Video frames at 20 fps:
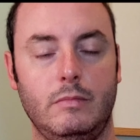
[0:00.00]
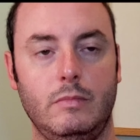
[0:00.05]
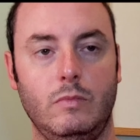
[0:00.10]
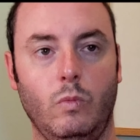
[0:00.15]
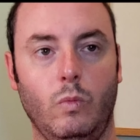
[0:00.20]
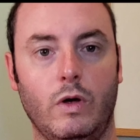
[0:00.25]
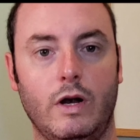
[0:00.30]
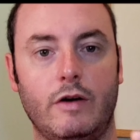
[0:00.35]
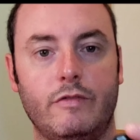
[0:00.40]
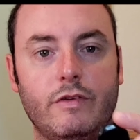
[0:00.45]

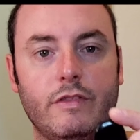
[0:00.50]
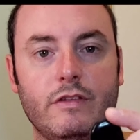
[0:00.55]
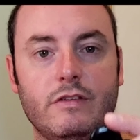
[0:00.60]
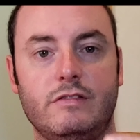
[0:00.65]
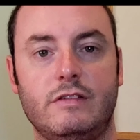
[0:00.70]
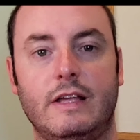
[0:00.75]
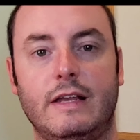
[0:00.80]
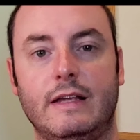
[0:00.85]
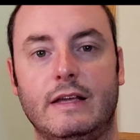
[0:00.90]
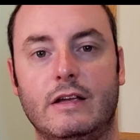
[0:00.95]
Whatever the
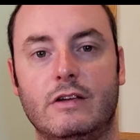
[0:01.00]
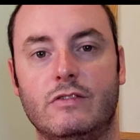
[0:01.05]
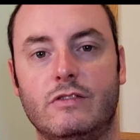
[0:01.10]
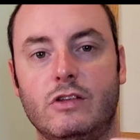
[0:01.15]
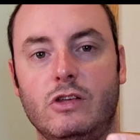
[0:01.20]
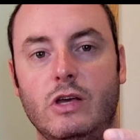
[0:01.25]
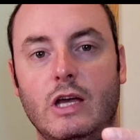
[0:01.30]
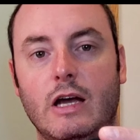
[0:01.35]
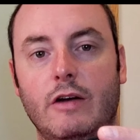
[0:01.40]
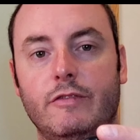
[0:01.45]
setting is
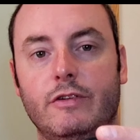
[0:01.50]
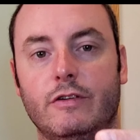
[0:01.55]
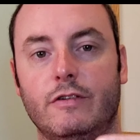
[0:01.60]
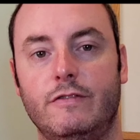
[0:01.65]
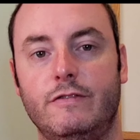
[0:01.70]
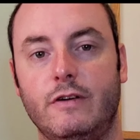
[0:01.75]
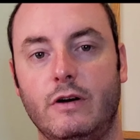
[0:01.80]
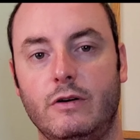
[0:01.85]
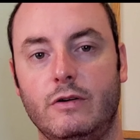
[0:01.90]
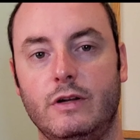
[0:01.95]
that you have your
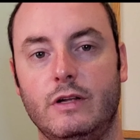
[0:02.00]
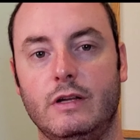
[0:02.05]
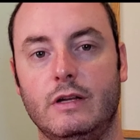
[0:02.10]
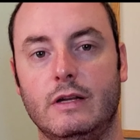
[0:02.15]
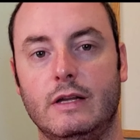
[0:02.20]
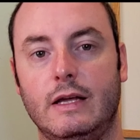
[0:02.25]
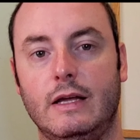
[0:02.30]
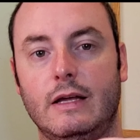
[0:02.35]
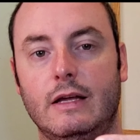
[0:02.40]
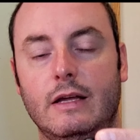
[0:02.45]
phone in,